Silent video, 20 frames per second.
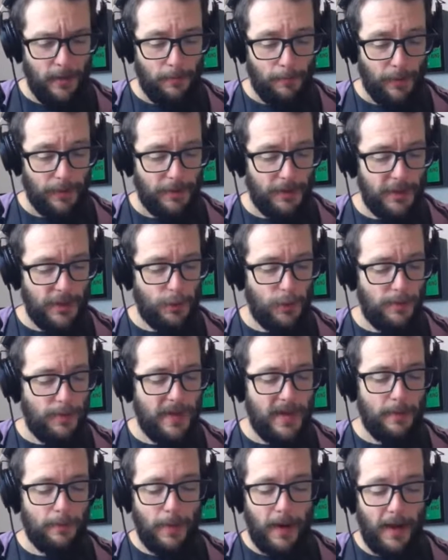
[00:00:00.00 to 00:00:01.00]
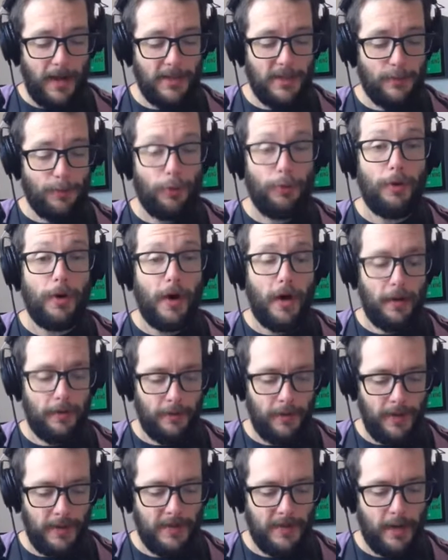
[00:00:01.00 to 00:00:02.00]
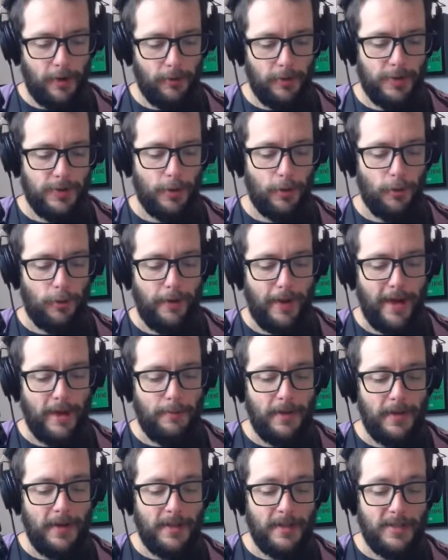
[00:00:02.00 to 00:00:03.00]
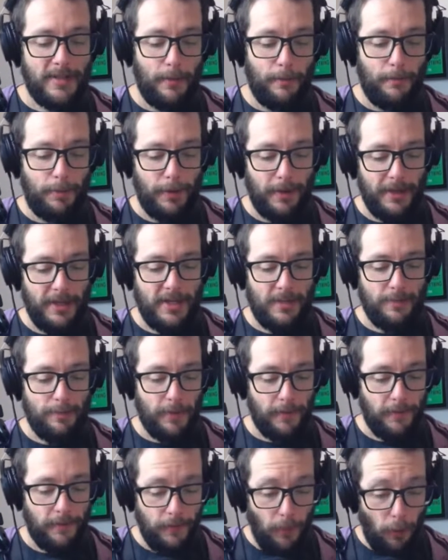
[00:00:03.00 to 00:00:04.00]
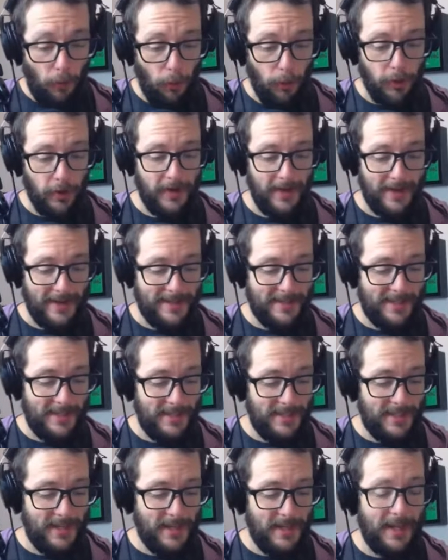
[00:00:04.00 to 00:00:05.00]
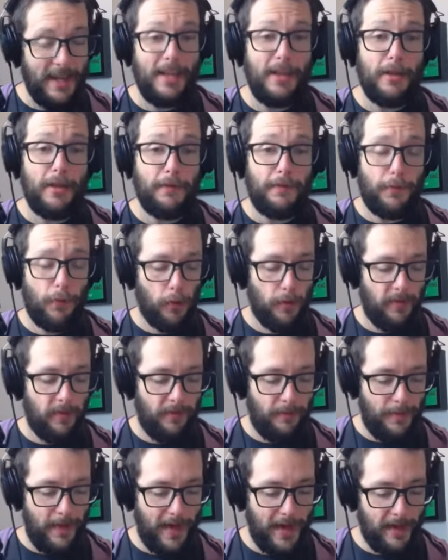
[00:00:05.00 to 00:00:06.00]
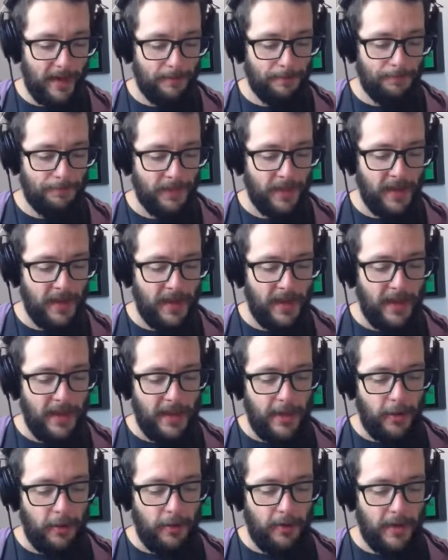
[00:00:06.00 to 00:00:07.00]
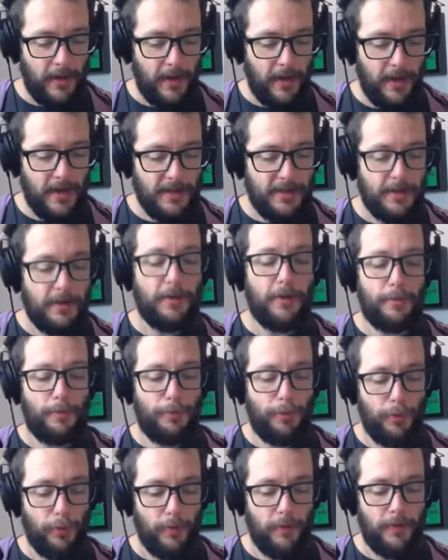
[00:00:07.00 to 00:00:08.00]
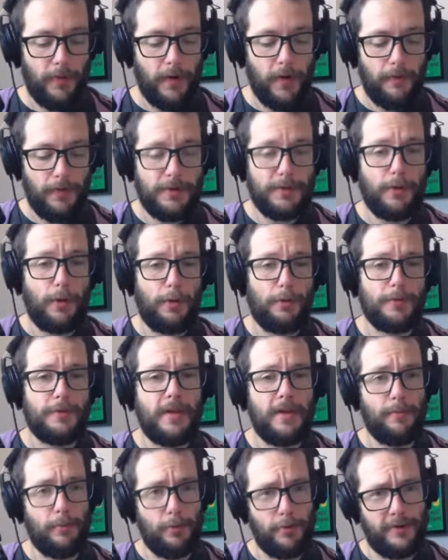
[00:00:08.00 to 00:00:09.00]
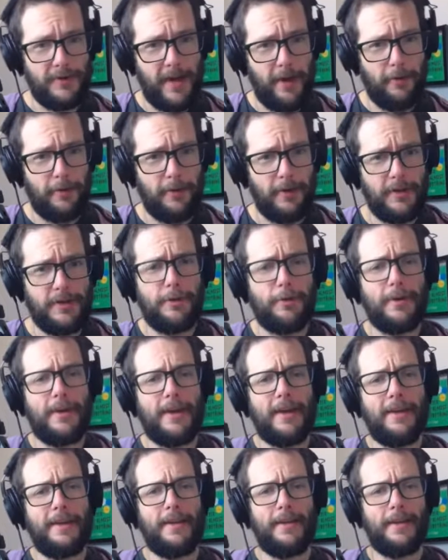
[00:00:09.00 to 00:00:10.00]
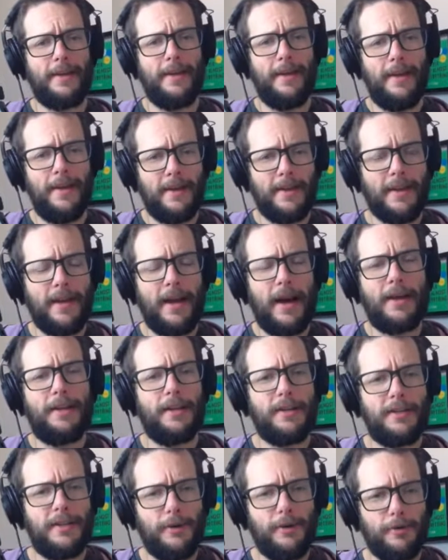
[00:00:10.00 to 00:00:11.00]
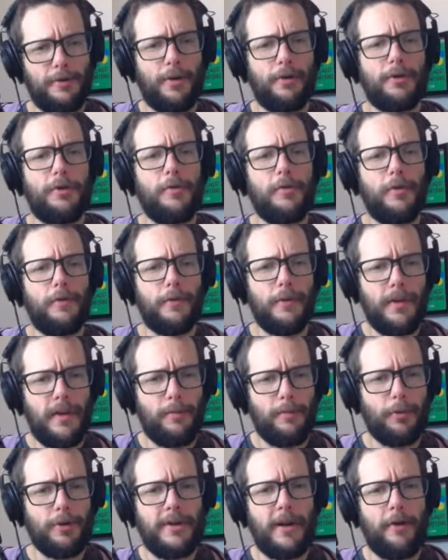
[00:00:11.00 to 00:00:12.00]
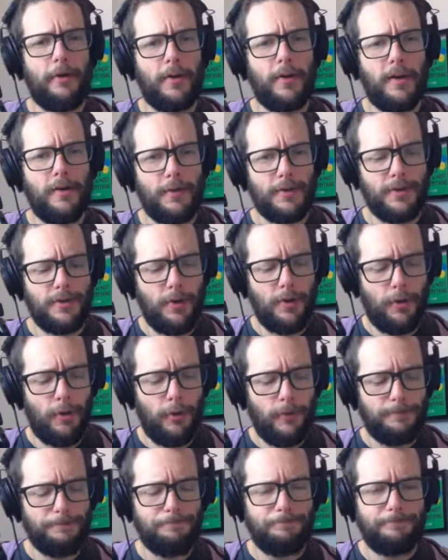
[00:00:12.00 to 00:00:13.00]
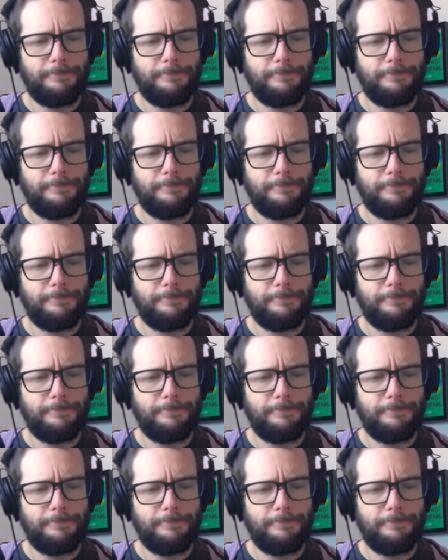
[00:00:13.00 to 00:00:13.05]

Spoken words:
But this would be impossible unless our soul had been in some place before existing in the form of man. Here, then, is another proof of the soul's immortality." So again, the context here is arguing for the immortality of the soul.